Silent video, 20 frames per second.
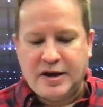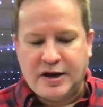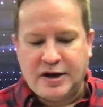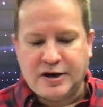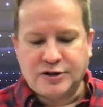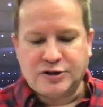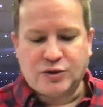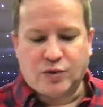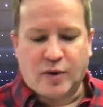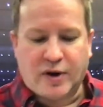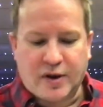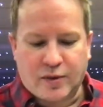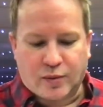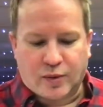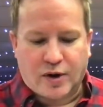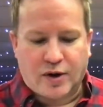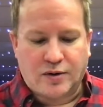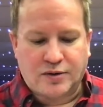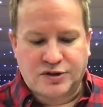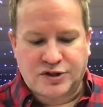Here's what he
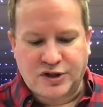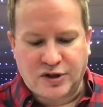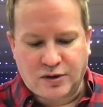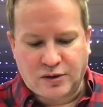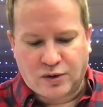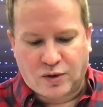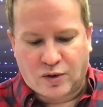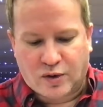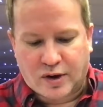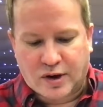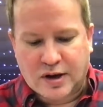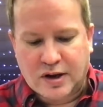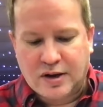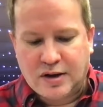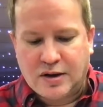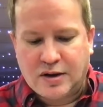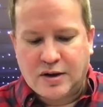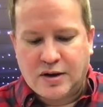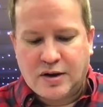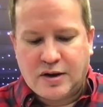wrote. Dear Lord,
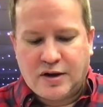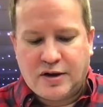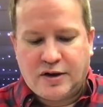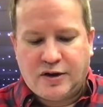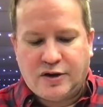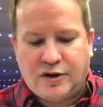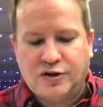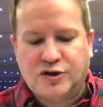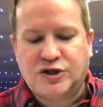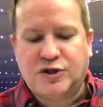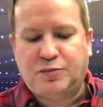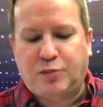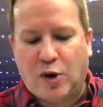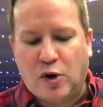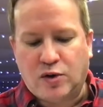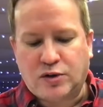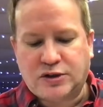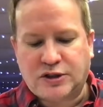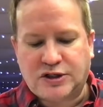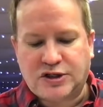you
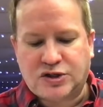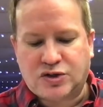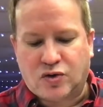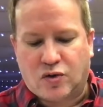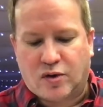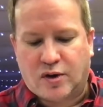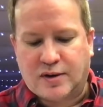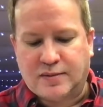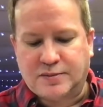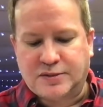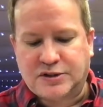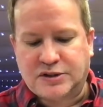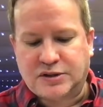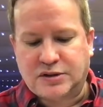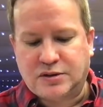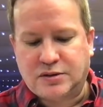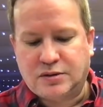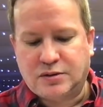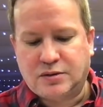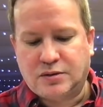spoke to
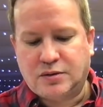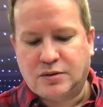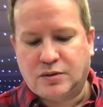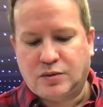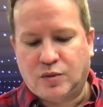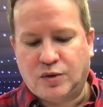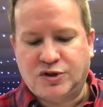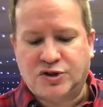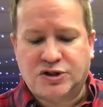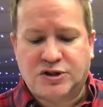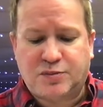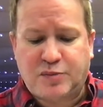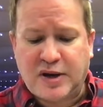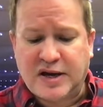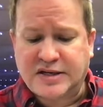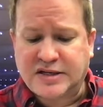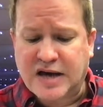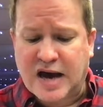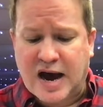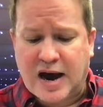storms. Would you
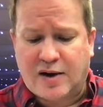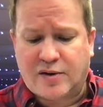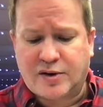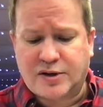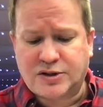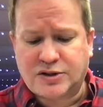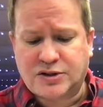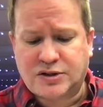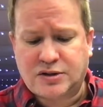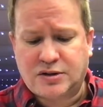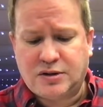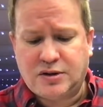speak to ours?